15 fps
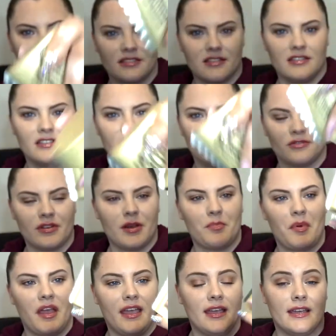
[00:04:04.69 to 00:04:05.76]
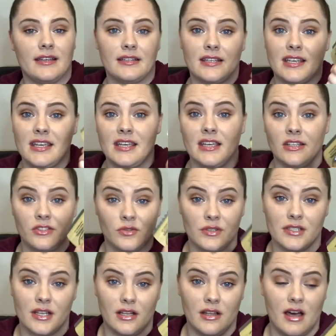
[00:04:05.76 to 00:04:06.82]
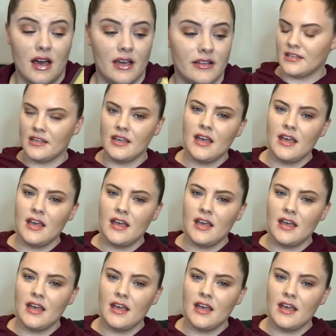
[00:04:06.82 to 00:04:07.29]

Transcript: It's good to grip, and he enjoys it a lot.